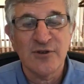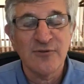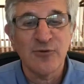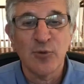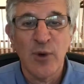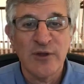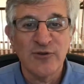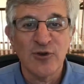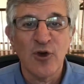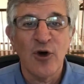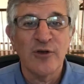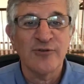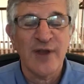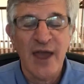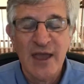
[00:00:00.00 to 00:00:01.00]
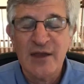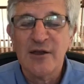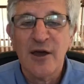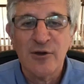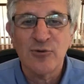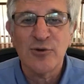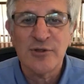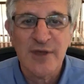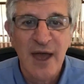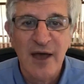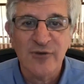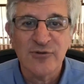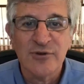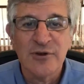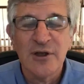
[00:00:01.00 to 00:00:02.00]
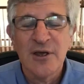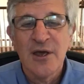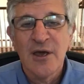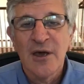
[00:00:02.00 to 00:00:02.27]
influenza caused 800,000